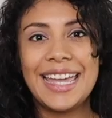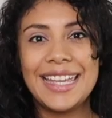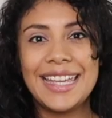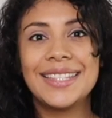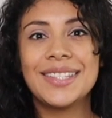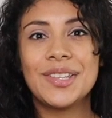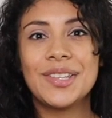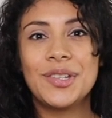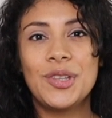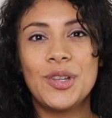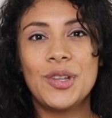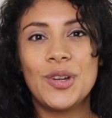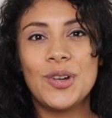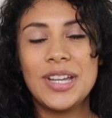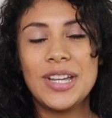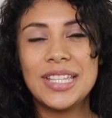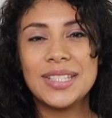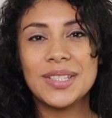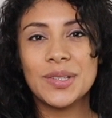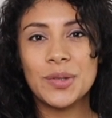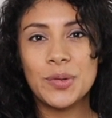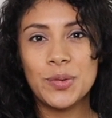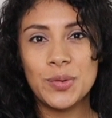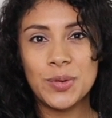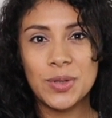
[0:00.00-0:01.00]
Eso no
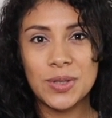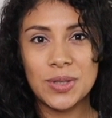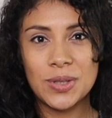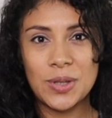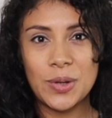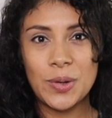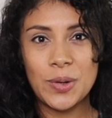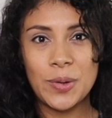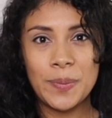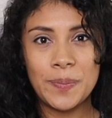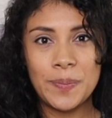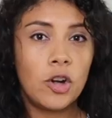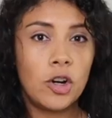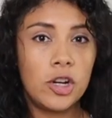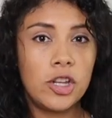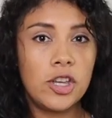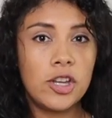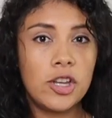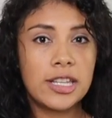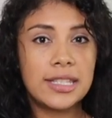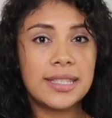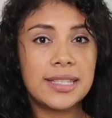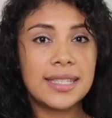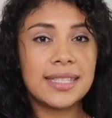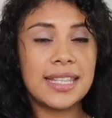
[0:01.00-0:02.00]
es justo. Or
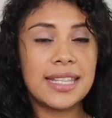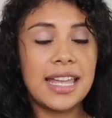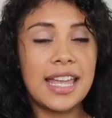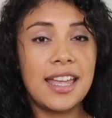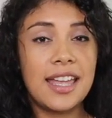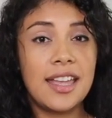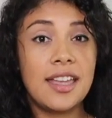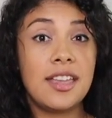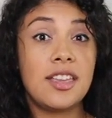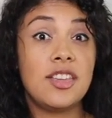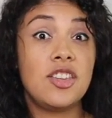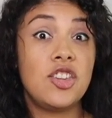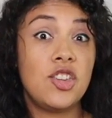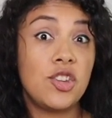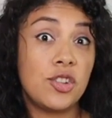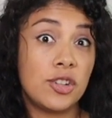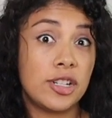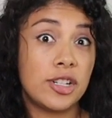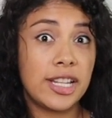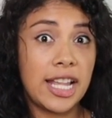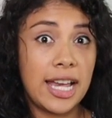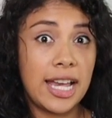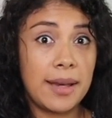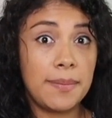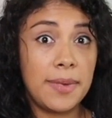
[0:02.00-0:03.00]
you could say,
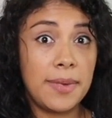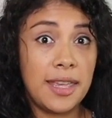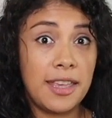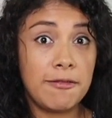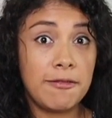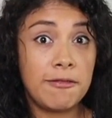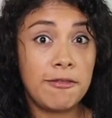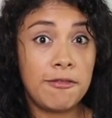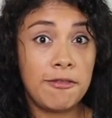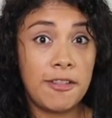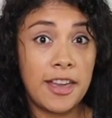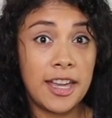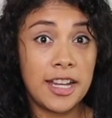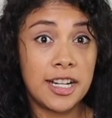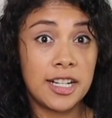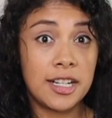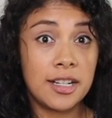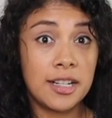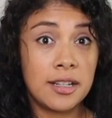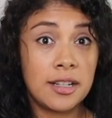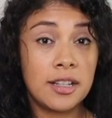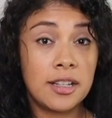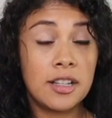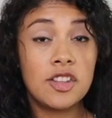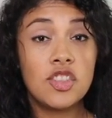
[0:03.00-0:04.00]
you're not being
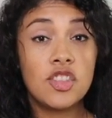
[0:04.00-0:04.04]
fair.